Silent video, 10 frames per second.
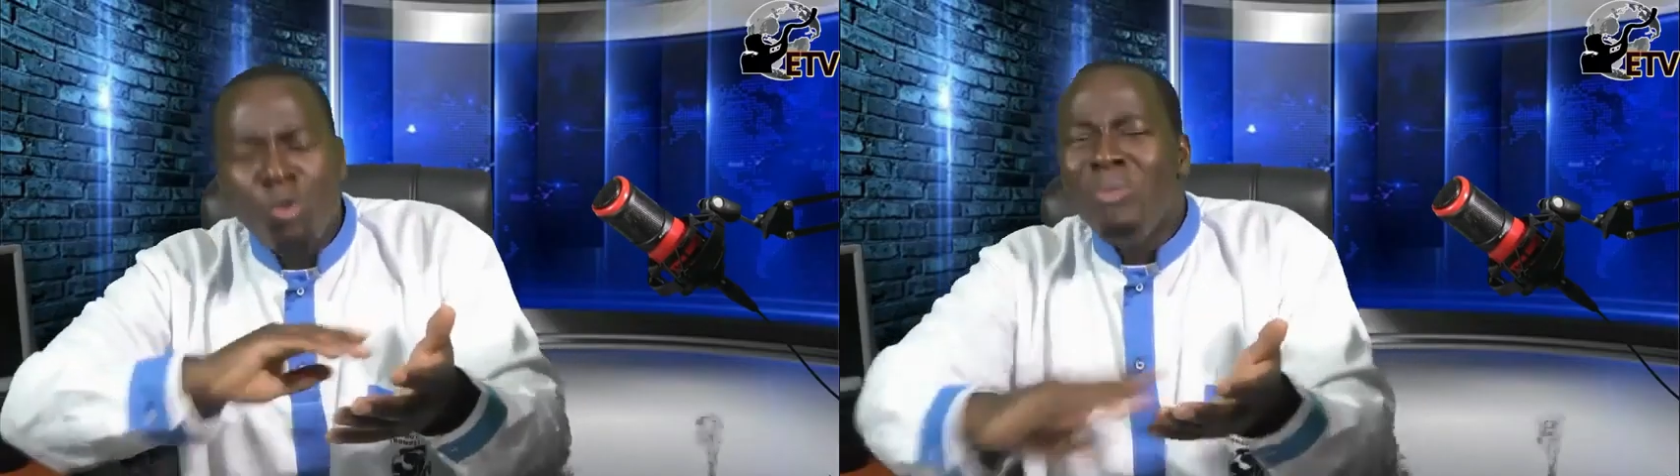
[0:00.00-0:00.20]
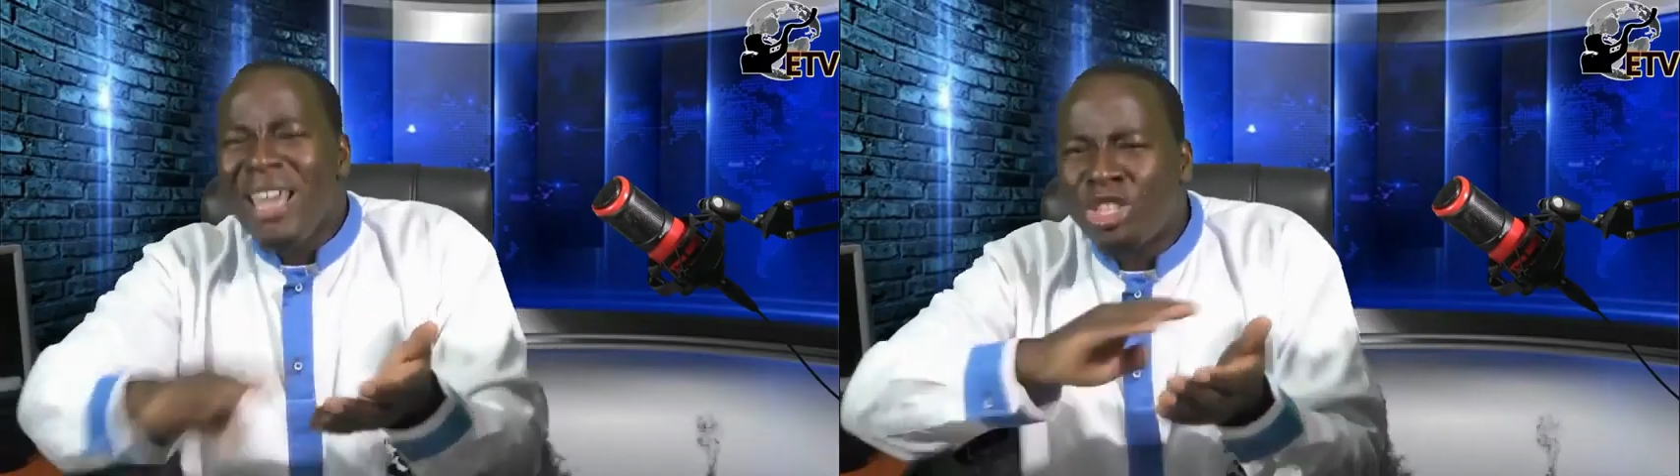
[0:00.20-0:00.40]

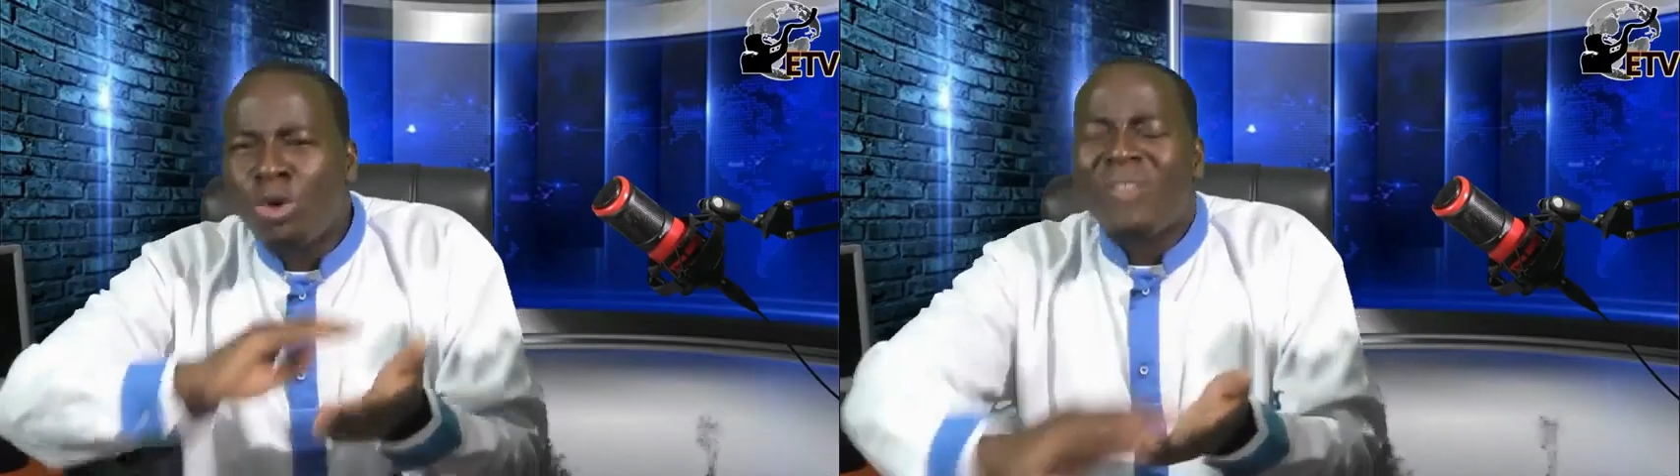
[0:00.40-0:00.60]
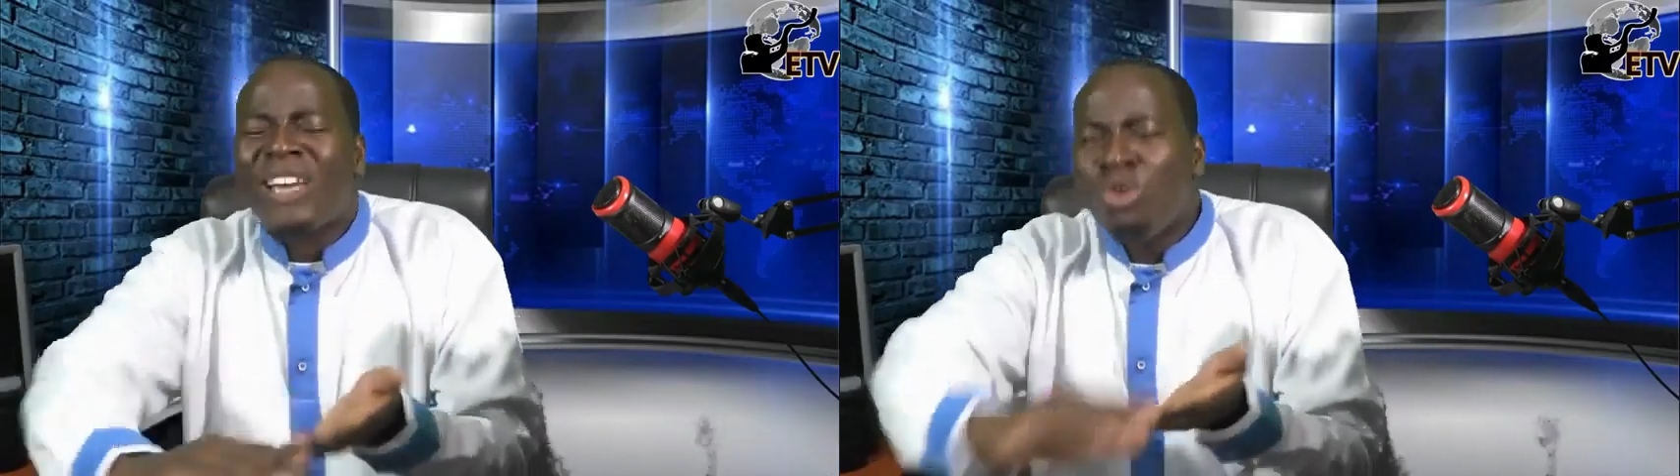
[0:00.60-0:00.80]
to make
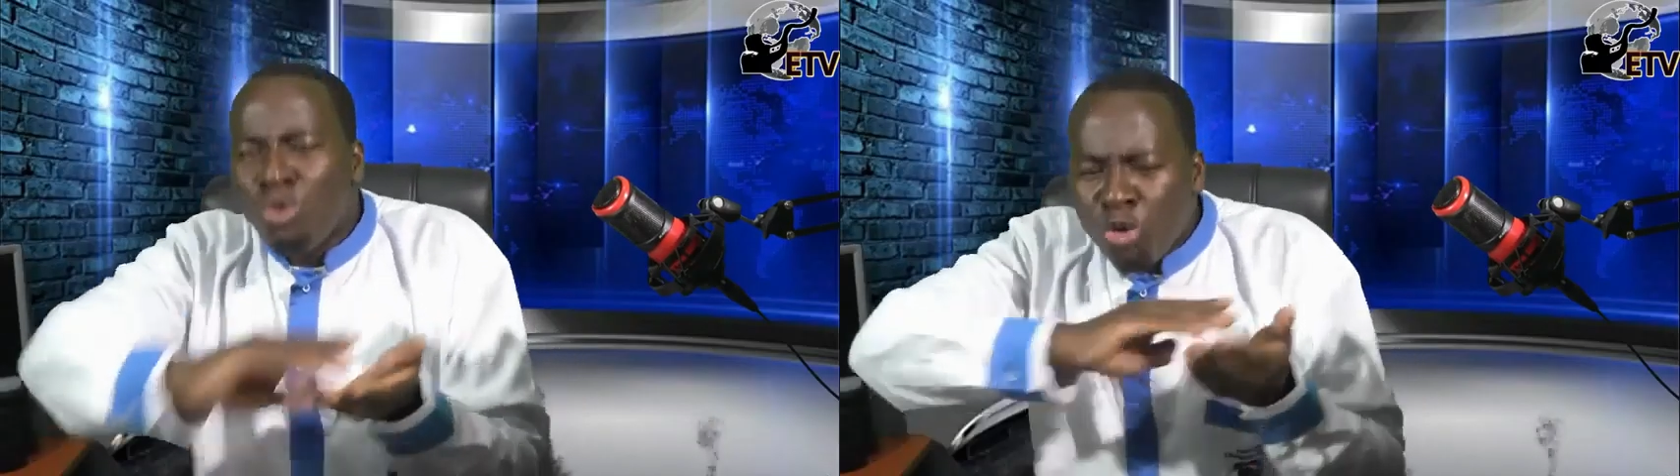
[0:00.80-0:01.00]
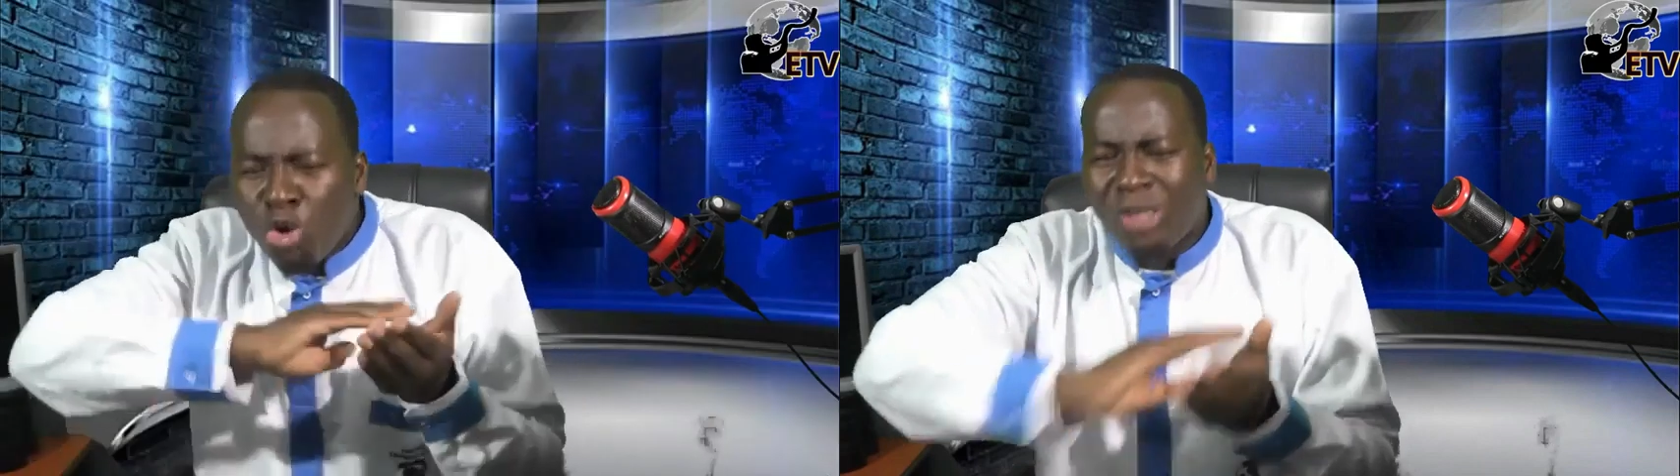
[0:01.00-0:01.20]
sure that
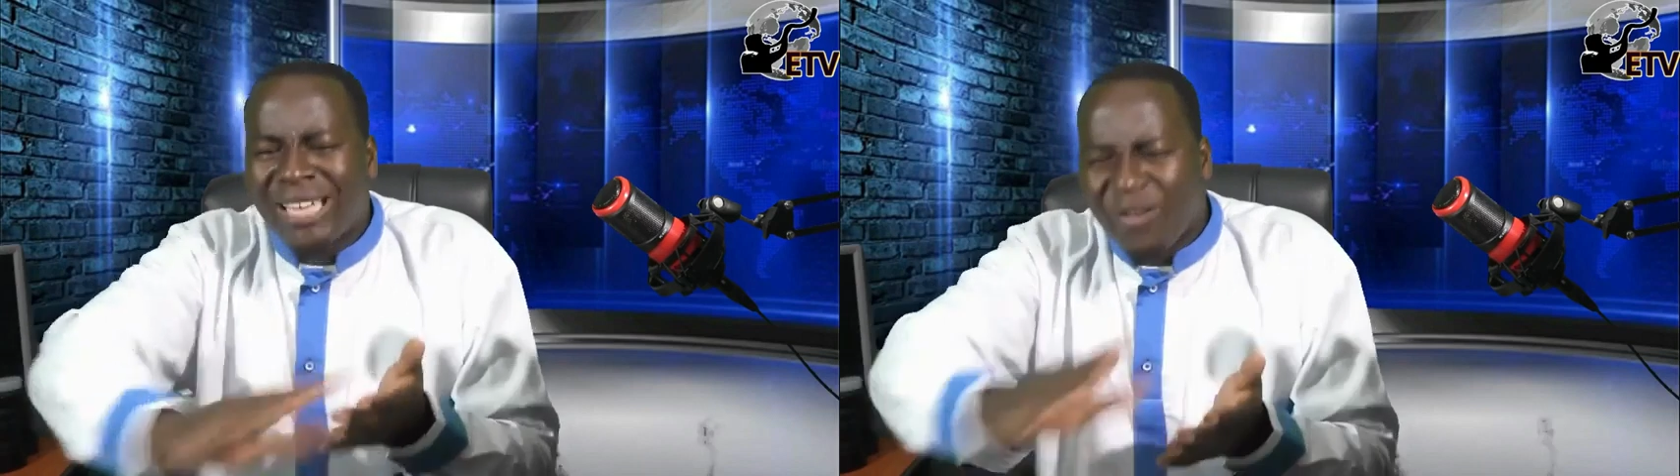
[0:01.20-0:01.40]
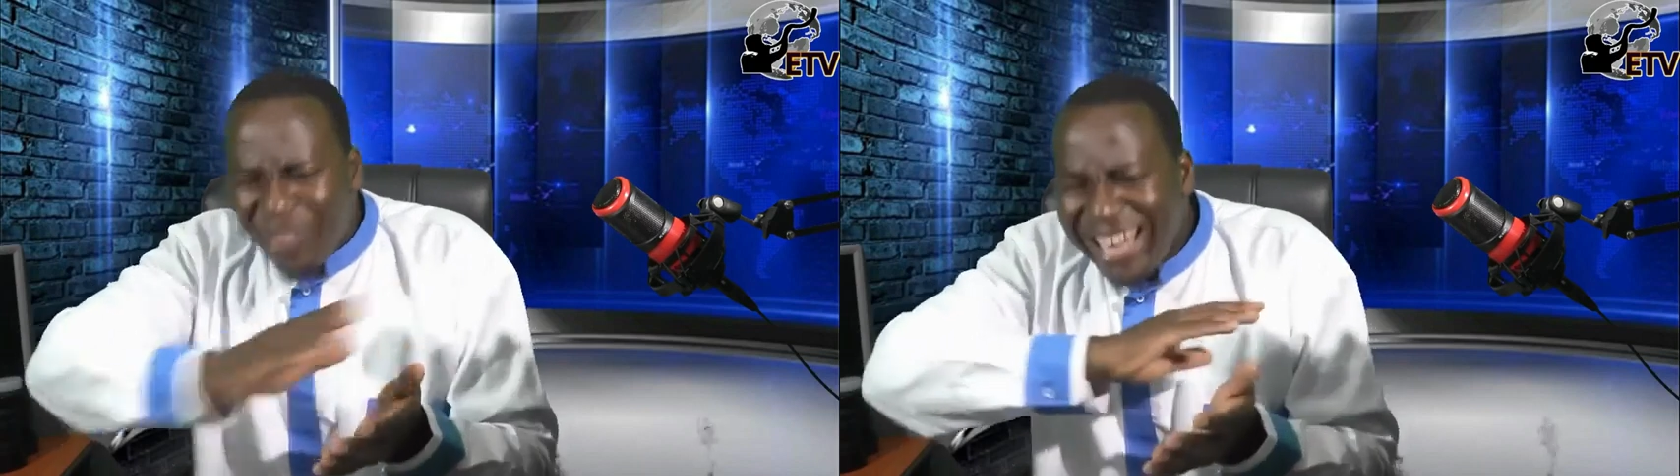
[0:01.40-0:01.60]
you do
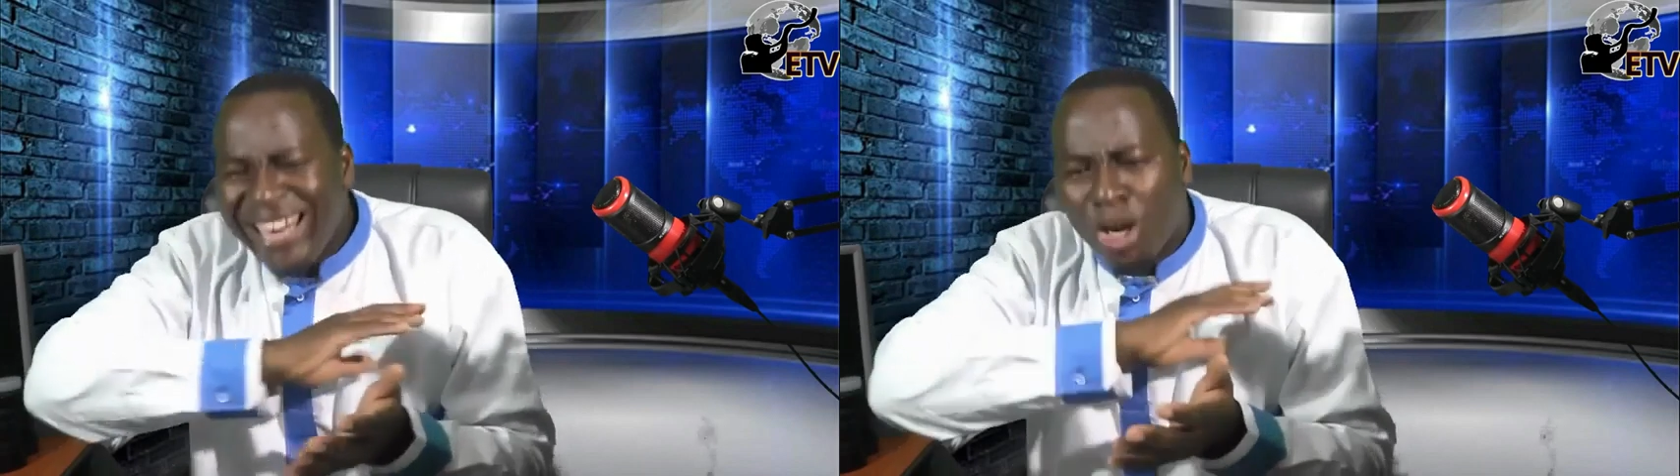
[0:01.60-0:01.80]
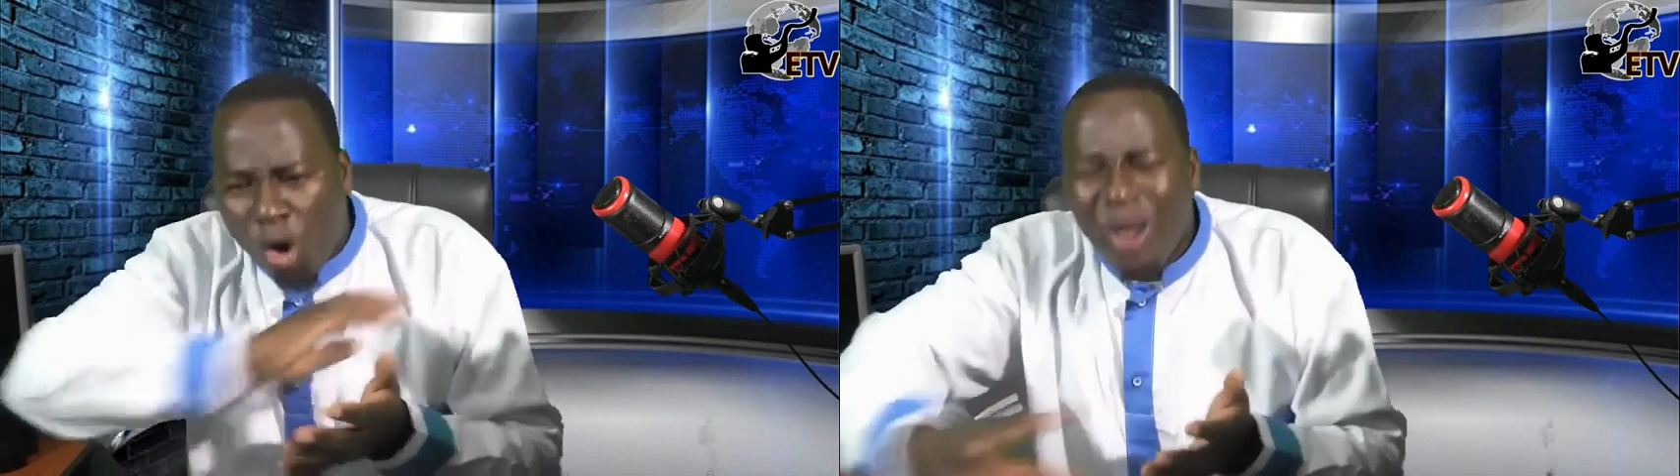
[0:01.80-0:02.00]
not have
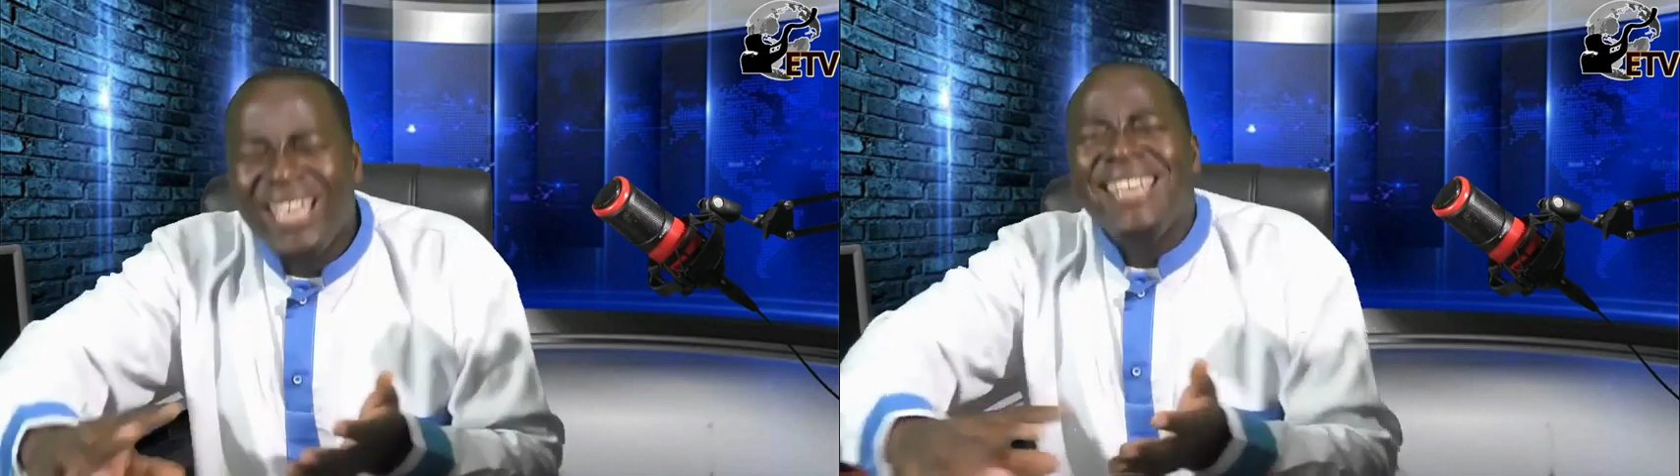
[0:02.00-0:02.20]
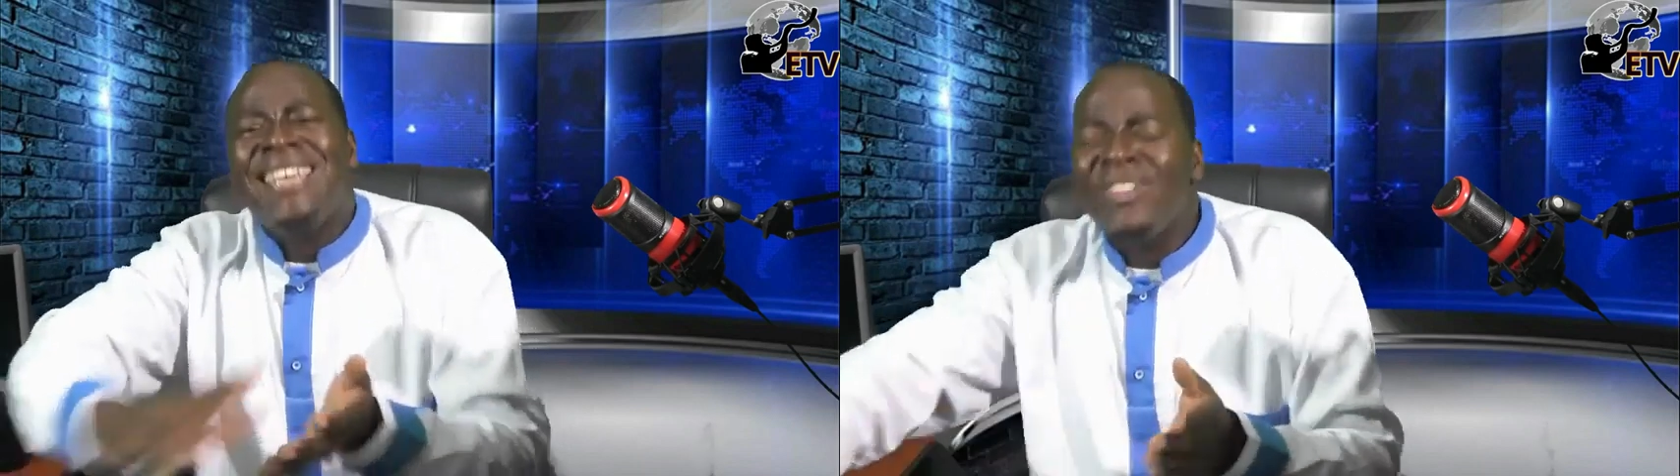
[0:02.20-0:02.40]
any
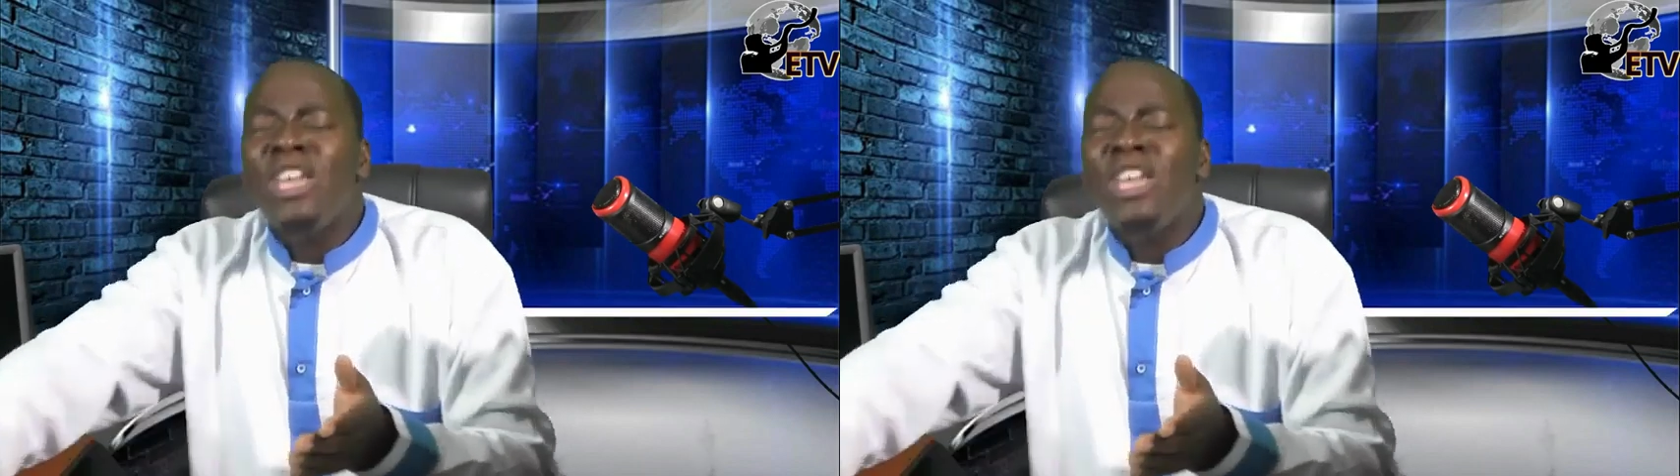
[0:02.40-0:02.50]
coin.